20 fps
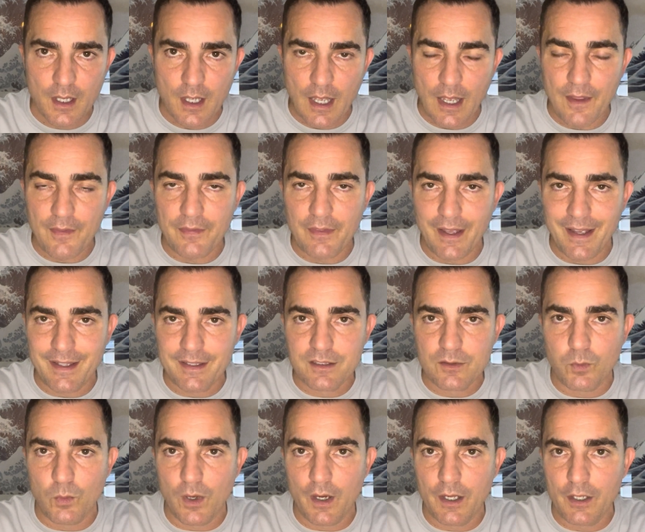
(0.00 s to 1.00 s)
and that's
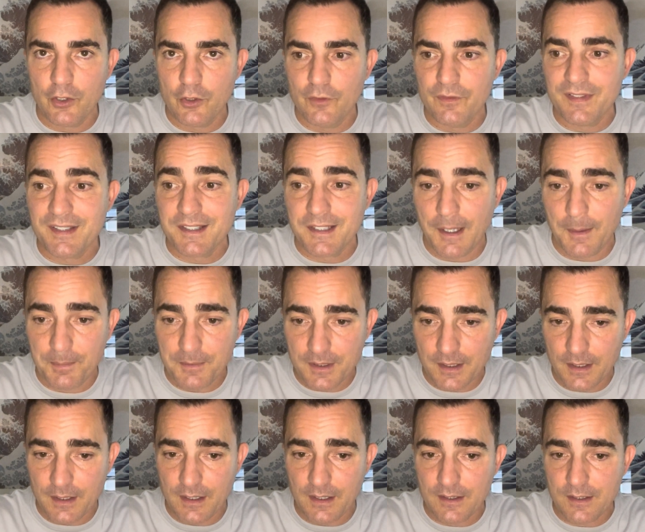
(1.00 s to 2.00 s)
why you've stepped
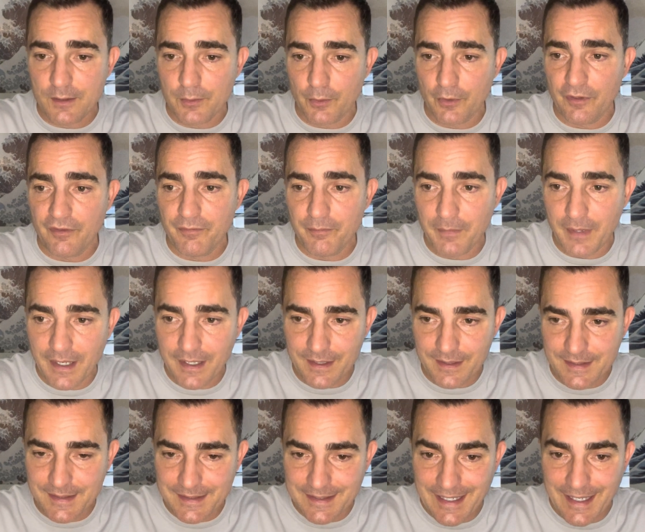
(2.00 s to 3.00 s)
in and sort of made a
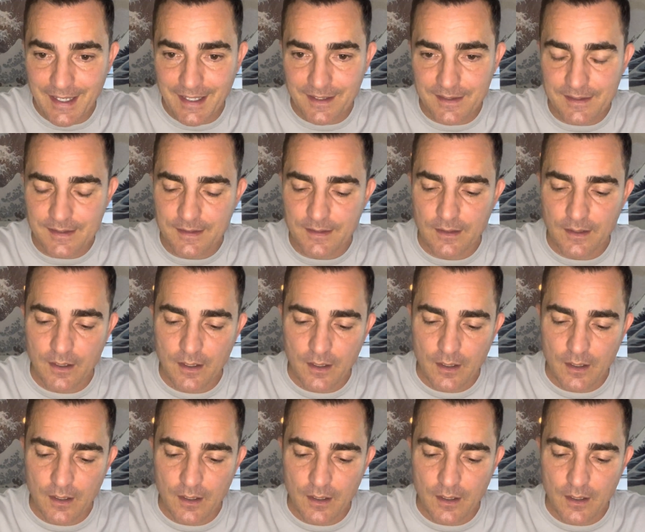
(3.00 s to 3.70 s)
stance.